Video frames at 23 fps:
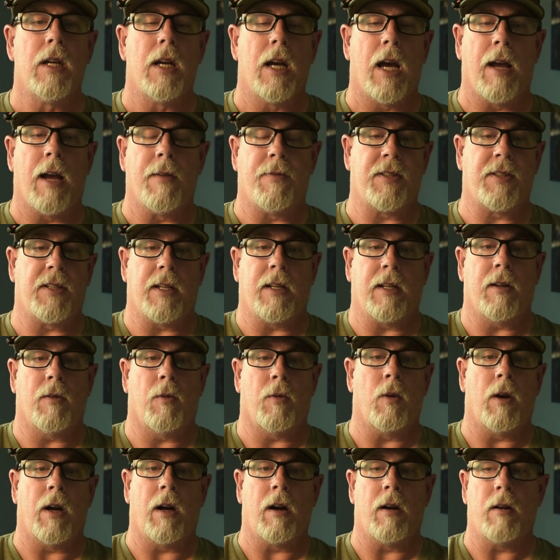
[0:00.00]
I've seen it
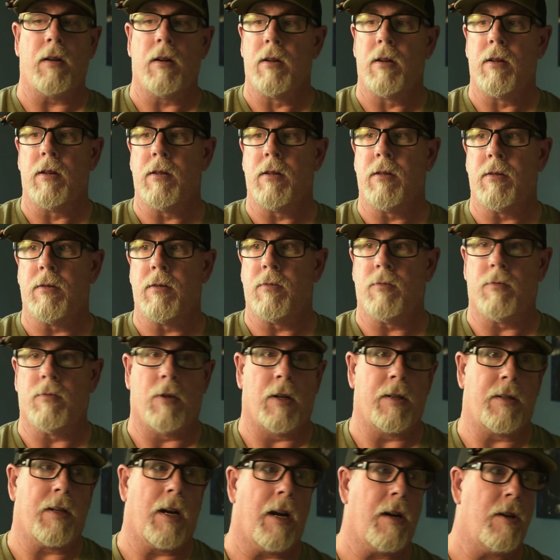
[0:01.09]
where
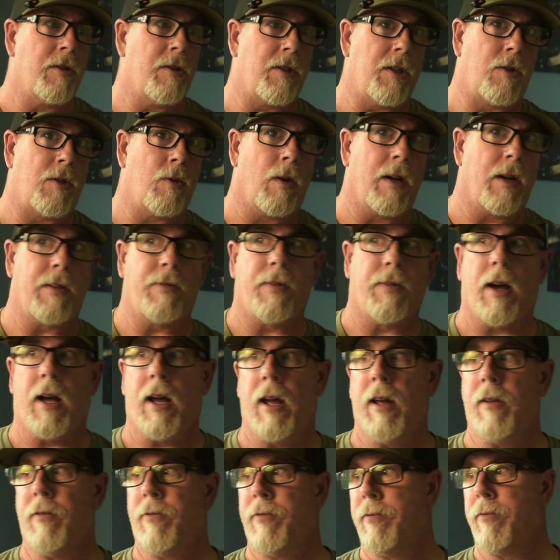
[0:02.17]
one tire's at
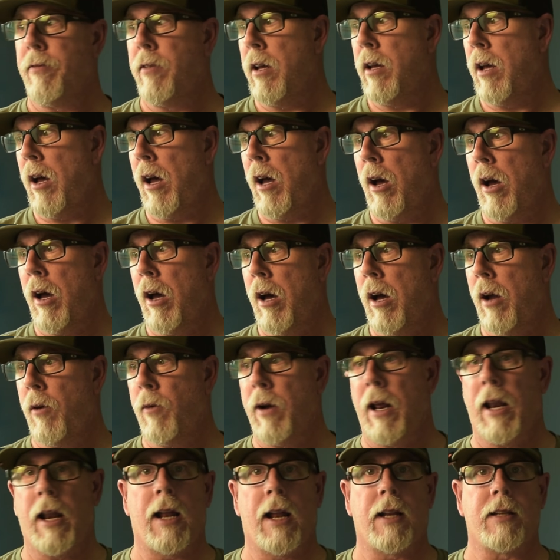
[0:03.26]
25. I
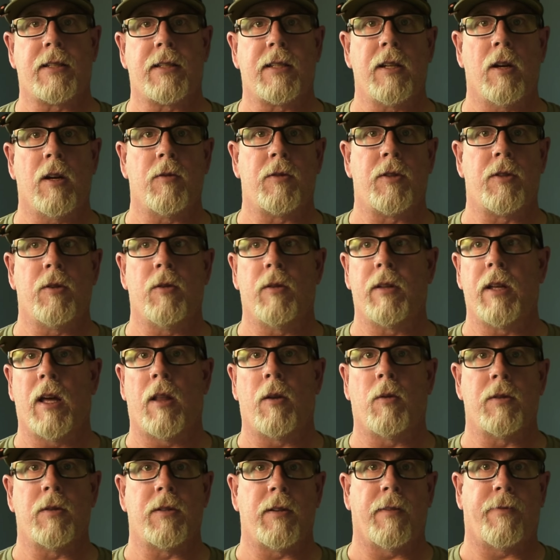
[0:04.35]
ran out of CO2. The
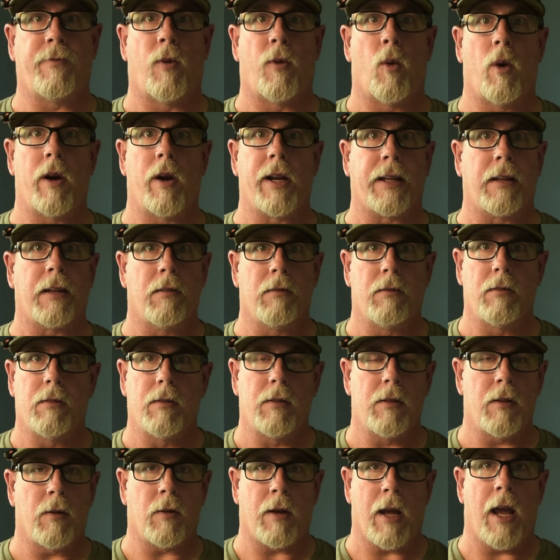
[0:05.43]
other one's at 40.
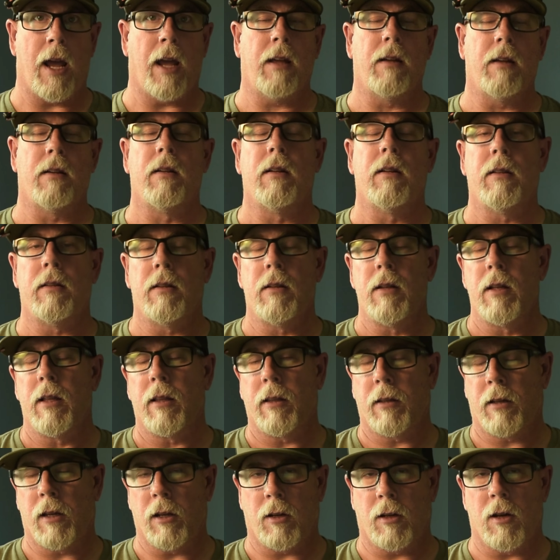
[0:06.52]
Okay.
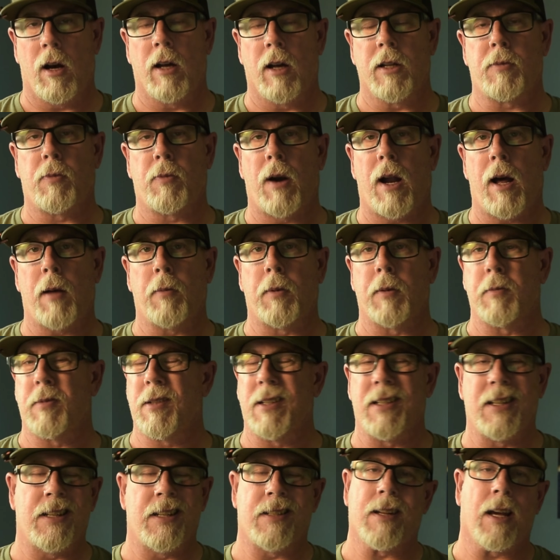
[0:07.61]
It can cause problems.
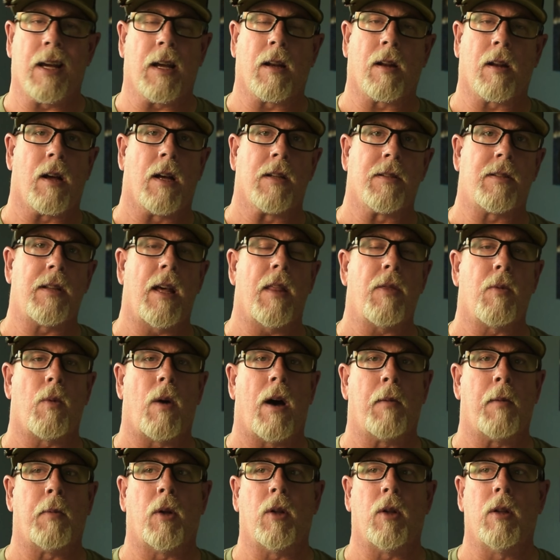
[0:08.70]
It's not going to cause death
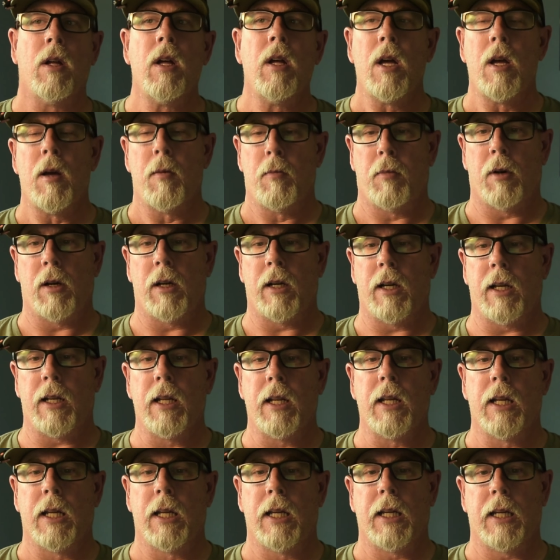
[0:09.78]
wobble, but
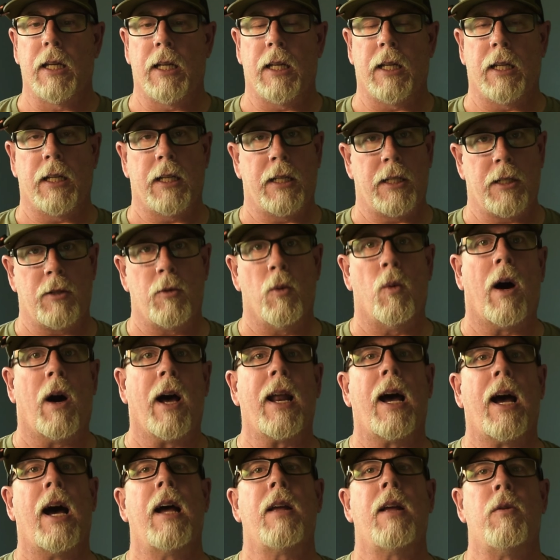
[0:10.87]
you
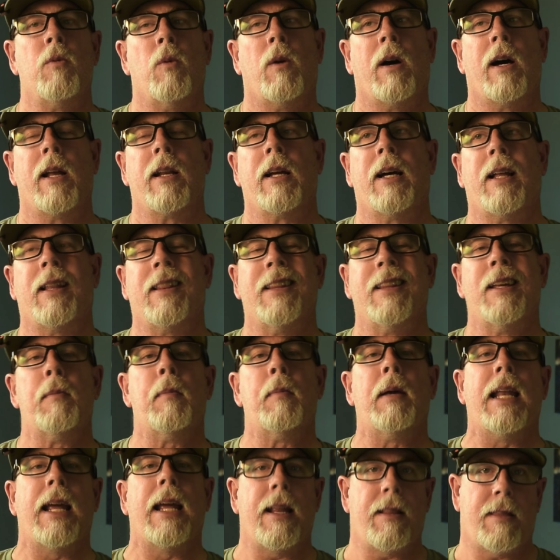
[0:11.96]
want to
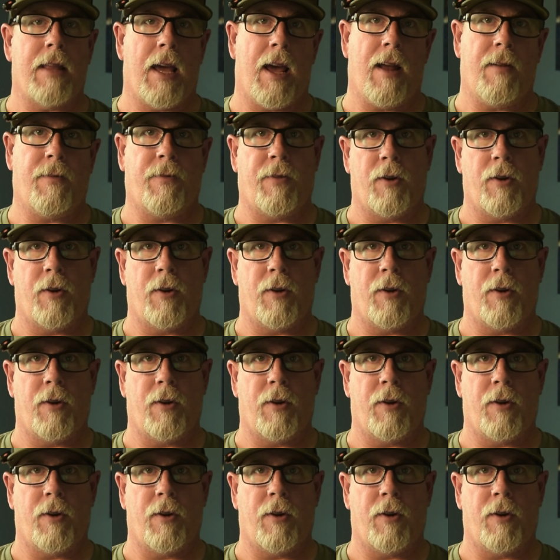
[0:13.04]
eliminate that